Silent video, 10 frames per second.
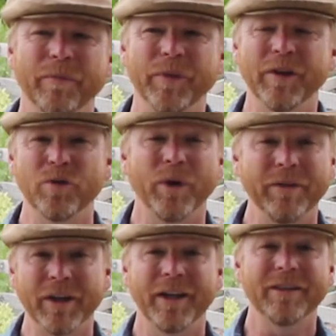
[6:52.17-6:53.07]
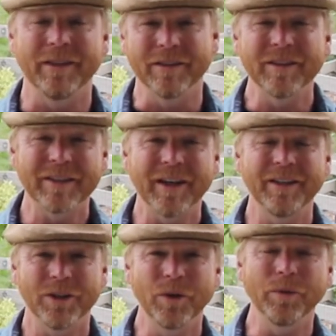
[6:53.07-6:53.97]
this way of connecting. So it's
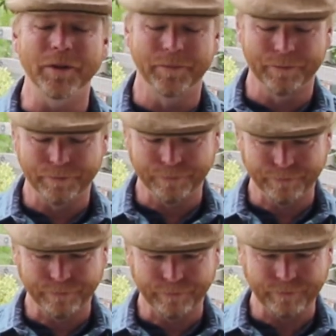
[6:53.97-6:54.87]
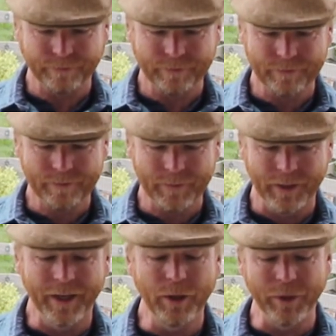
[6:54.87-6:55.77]
kind of cool.
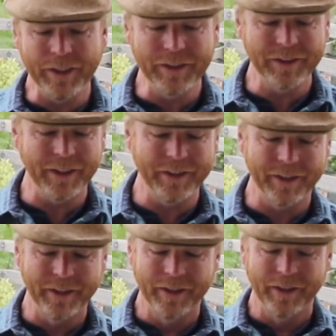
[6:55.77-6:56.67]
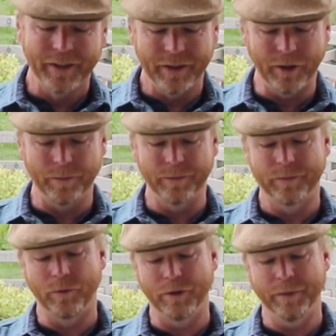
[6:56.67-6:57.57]
Anyway, he said, oh,
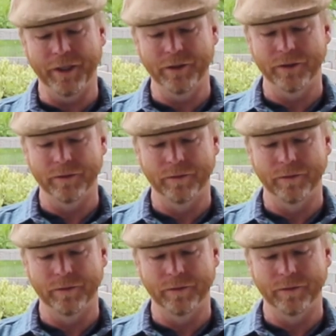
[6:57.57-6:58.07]
wrong page.